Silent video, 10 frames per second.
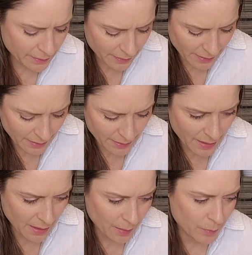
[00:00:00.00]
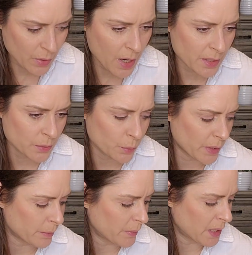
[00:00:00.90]
thing that I brought
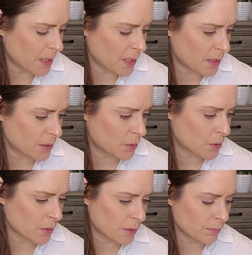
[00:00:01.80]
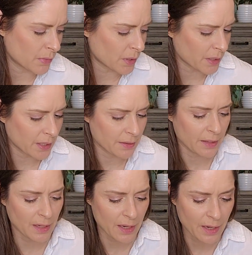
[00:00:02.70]
with me to the market
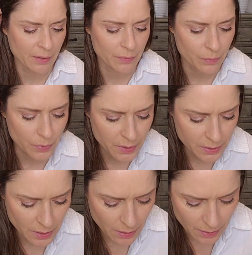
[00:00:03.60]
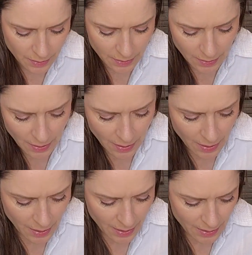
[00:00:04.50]
that I have worked on
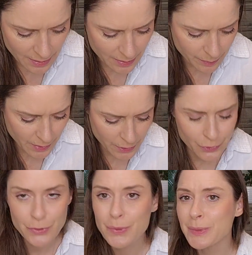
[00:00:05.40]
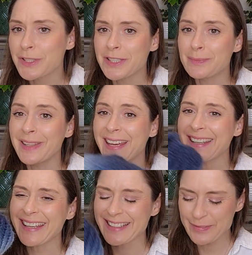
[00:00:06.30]
is my squishy
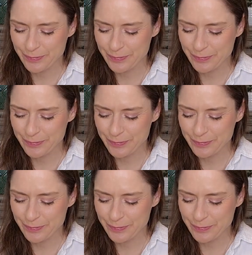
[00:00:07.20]
blanket.